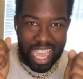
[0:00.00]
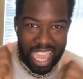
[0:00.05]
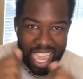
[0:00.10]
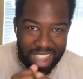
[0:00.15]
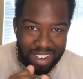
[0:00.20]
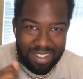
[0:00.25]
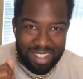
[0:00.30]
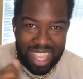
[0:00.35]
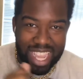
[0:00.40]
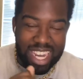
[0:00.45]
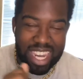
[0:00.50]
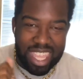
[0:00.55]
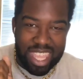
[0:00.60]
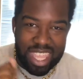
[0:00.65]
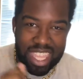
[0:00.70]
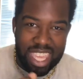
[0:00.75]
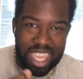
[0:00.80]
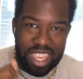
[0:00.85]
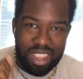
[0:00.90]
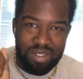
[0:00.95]
I would like to
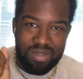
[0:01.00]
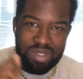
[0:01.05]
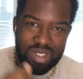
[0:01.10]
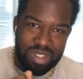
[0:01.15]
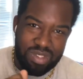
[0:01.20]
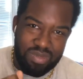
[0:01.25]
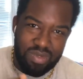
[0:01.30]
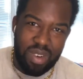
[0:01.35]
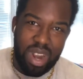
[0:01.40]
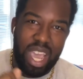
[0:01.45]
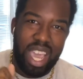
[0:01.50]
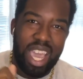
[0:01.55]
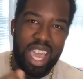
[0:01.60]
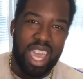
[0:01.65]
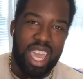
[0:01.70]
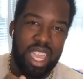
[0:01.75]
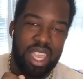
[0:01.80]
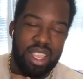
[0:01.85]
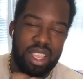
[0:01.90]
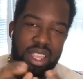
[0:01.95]
see you
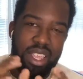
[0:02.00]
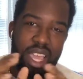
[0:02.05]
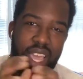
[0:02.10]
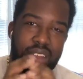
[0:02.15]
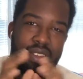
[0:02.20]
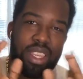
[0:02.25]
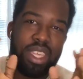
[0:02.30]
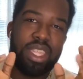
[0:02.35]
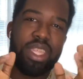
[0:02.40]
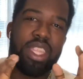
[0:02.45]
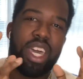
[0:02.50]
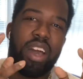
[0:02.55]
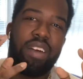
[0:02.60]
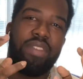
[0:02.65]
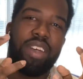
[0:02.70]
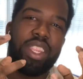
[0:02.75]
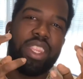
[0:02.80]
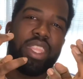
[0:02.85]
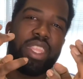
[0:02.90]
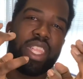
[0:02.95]
try. I just, I
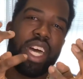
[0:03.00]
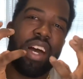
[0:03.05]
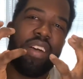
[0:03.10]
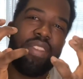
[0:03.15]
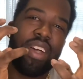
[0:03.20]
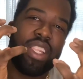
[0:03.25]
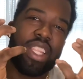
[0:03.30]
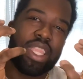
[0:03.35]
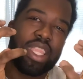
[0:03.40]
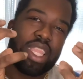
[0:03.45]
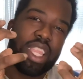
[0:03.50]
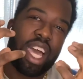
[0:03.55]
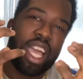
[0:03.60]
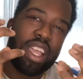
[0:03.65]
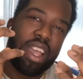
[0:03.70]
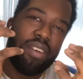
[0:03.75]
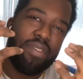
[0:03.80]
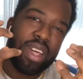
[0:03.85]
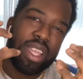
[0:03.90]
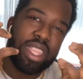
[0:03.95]
like to, I like to,
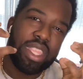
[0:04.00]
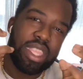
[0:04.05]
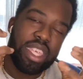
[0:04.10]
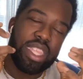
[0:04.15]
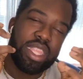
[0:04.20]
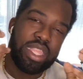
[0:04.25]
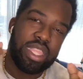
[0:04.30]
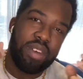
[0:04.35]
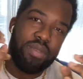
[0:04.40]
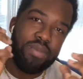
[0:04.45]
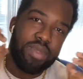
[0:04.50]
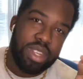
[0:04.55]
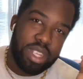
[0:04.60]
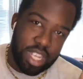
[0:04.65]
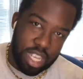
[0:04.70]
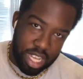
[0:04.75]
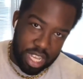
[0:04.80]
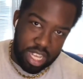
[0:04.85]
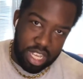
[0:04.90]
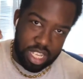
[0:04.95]
I like to see someone
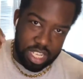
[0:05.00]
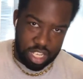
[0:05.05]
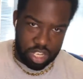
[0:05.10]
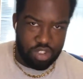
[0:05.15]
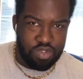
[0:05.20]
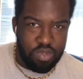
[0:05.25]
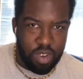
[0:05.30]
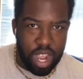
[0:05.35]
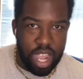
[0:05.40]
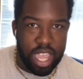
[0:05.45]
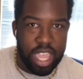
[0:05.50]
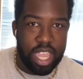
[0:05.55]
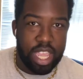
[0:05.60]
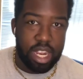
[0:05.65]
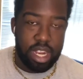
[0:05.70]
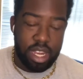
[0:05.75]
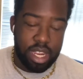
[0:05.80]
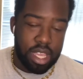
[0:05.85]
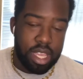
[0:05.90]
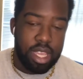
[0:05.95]
try
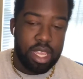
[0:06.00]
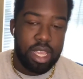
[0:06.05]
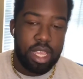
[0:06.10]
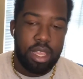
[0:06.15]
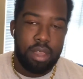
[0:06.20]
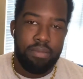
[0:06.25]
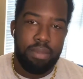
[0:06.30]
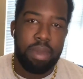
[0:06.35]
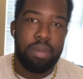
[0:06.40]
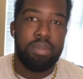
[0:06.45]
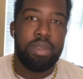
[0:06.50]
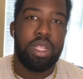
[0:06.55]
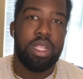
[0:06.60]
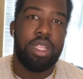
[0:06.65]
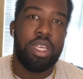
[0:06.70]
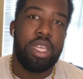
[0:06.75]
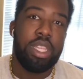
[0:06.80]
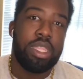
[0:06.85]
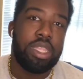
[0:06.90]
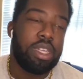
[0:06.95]
and maybe
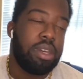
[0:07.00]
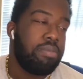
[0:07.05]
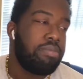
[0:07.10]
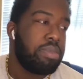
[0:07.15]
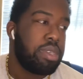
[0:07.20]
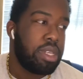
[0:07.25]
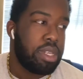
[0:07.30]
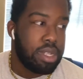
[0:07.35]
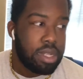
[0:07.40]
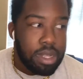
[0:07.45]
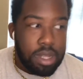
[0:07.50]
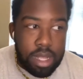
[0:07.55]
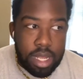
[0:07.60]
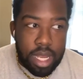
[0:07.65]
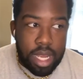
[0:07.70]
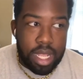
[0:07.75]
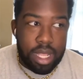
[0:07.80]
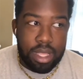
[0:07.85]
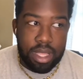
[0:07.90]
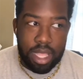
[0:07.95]
delete something.
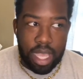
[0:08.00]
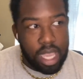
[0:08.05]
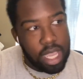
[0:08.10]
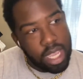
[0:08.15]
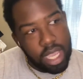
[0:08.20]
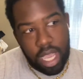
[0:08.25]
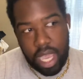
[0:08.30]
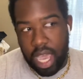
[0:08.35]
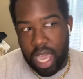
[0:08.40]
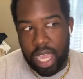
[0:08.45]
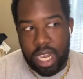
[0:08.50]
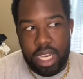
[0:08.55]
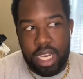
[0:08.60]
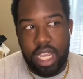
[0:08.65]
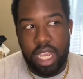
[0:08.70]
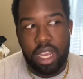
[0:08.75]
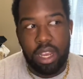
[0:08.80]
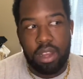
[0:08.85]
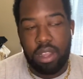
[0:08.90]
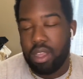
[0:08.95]
Like I
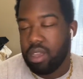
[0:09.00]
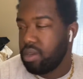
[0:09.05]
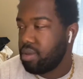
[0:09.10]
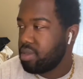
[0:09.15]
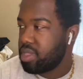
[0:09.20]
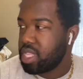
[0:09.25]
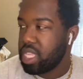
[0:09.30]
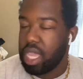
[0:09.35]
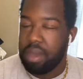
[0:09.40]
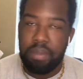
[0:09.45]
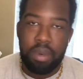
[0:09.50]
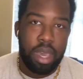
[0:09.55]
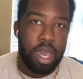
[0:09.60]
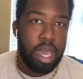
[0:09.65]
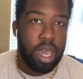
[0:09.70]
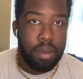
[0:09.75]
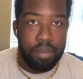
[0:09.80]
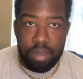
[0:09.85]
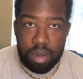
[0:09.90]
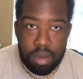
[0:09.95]
dare you, step
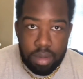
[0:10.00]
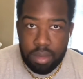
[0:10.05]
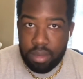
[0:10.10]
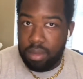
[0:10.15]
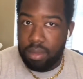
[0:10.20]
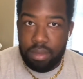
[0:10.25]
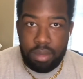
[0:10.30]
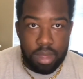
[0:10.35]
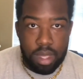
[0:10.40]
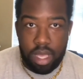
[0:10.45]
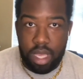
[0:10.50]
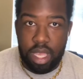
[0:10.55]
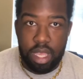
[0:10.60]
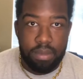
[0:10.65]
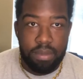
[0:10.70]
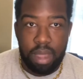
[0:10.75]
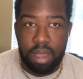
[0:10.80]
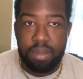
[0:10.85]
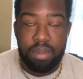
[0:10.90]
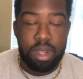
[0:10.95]
up,
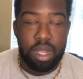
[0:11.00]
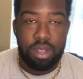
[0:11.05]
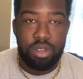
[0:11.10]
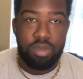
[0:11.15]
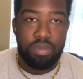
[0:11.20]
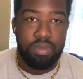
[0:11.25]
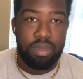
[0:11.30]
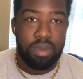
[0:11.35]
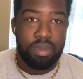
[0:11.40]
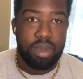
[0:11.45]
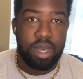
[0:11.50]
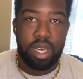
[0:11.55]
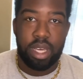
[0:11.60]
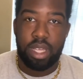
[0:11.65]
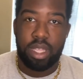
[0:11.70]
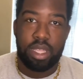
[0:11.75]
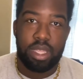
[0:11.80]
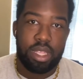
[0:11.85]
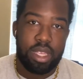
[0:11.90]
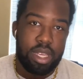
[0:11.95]
and make me just
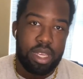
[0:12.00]
because